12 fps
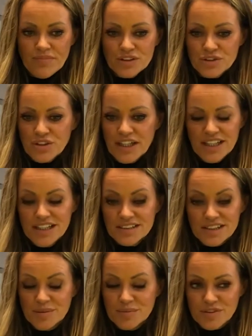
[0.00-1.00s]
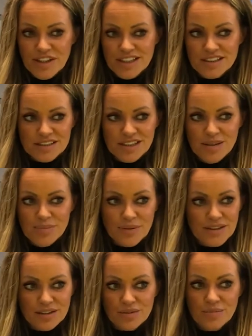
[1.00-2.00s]
Train, eat, sleep,
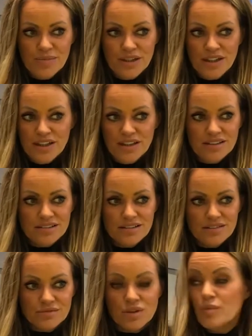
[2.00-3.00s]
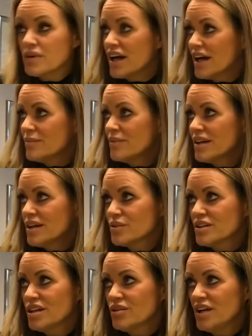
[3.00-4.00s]
and that could be rope climbing
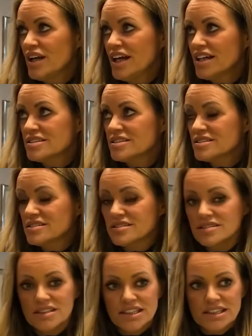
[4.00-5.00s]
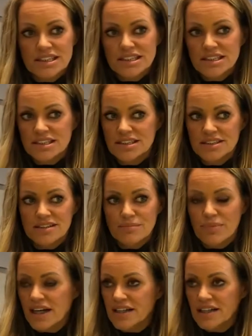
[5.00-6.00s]
with no legs,
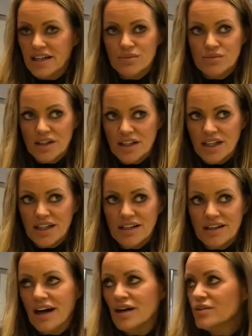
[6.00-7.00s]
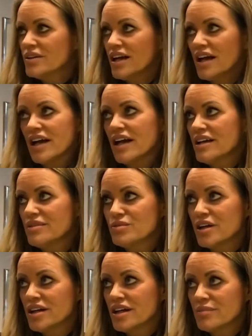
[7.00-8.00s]
biking, running an hour. I hate
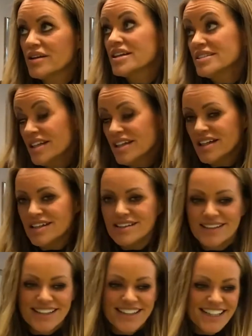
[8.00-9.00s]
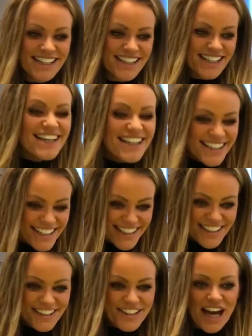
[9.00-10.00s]
running, but I did it.
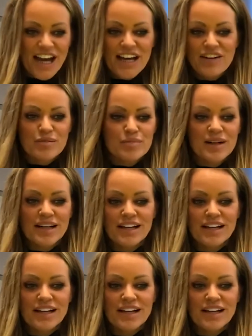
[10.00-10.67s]
Everybody